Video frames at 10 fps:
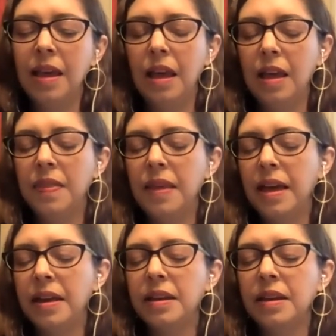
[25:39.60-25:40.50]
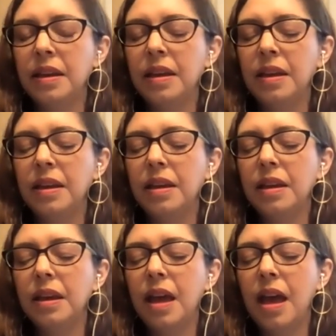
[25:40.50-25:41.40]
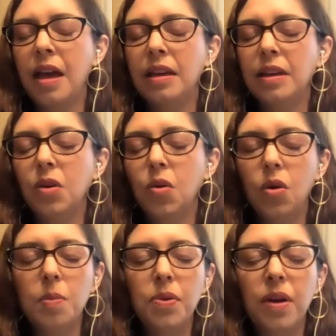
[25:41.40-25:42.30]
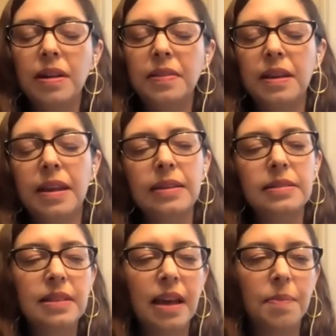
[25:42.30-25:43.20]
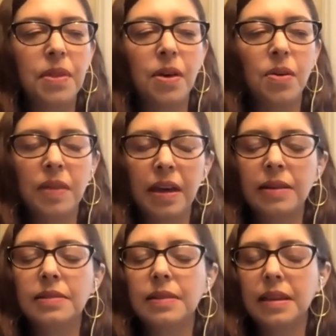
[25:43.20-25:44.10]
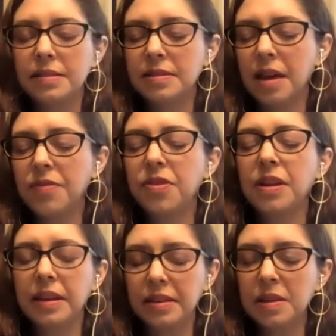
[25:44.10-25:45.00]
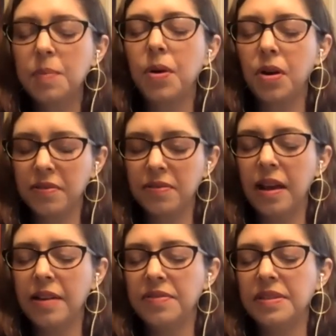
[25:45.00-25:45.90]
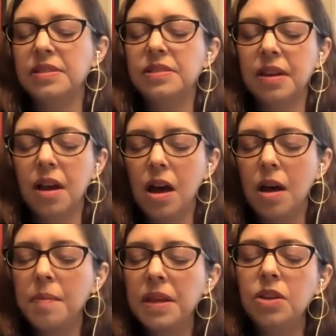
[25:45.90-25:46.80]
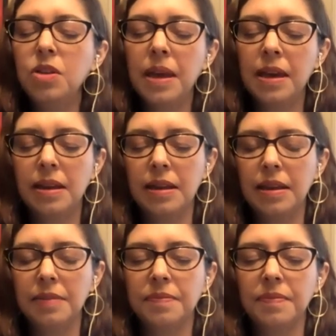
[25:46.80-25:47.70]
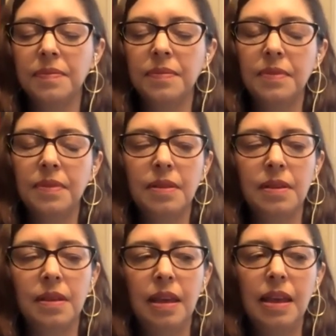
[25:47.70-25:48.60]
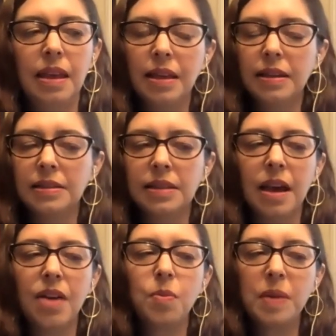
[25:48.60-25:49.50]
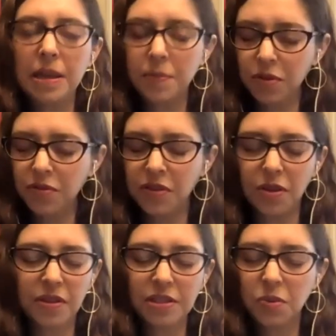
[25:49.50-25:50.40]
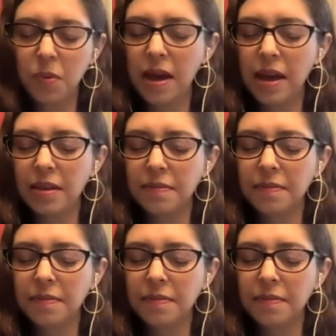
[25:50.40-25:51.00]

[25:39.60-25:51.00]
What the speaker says: And then incorporating the next step, though, that suffering is a part of life. This is the common humanity. And other people feel this way.